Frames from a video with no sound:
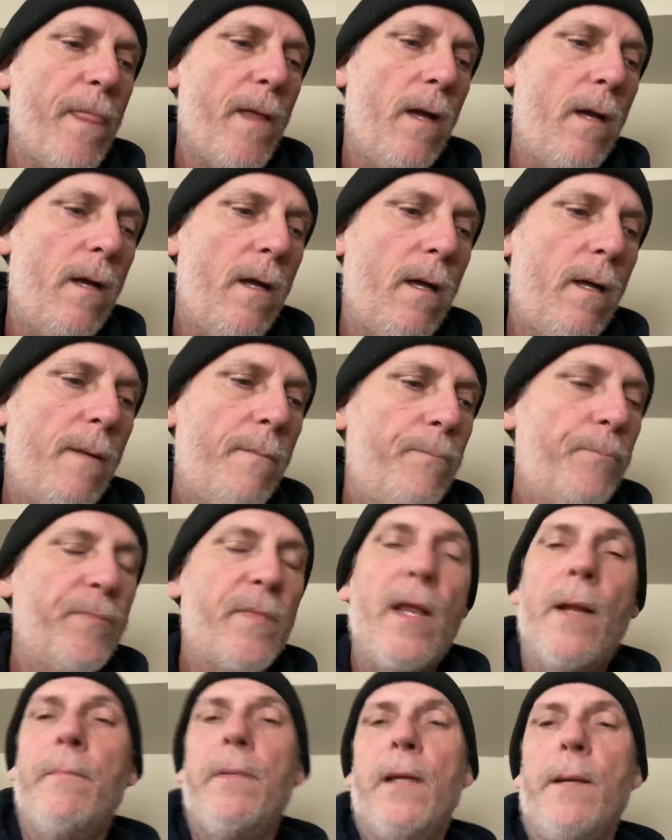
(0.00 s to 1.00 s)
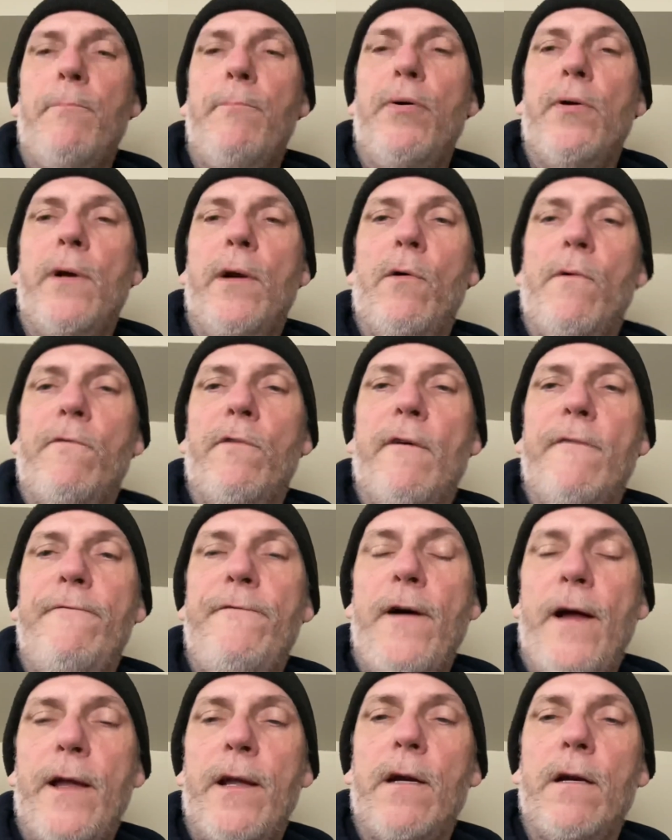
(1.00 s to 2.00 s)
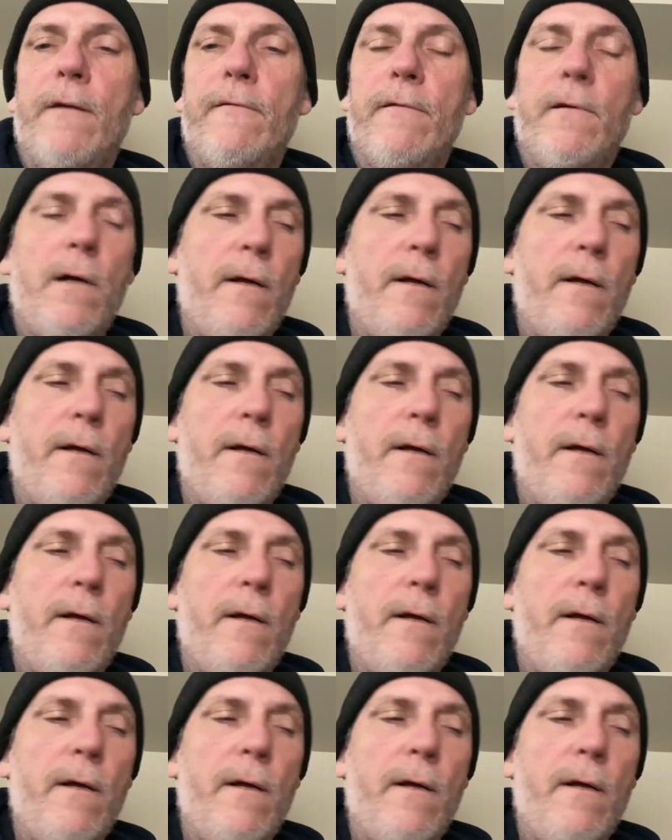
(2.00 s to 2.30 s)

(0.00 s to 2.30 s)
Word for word: Um, then I'm gonna put it over a fire